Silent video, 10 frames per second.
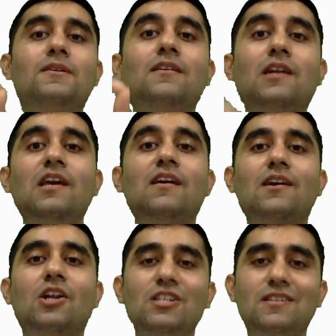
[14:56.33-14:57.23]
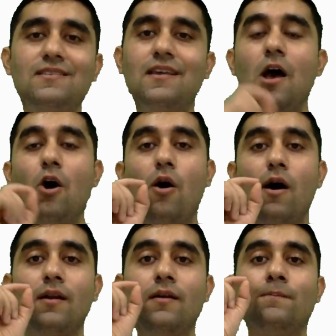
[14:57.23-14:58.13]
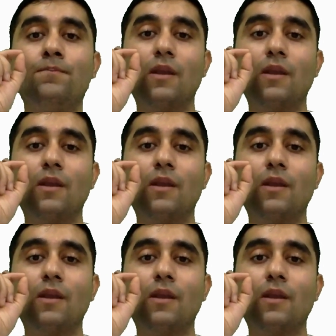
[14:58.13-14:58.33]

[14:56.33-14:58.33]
percent clear-cut reasons on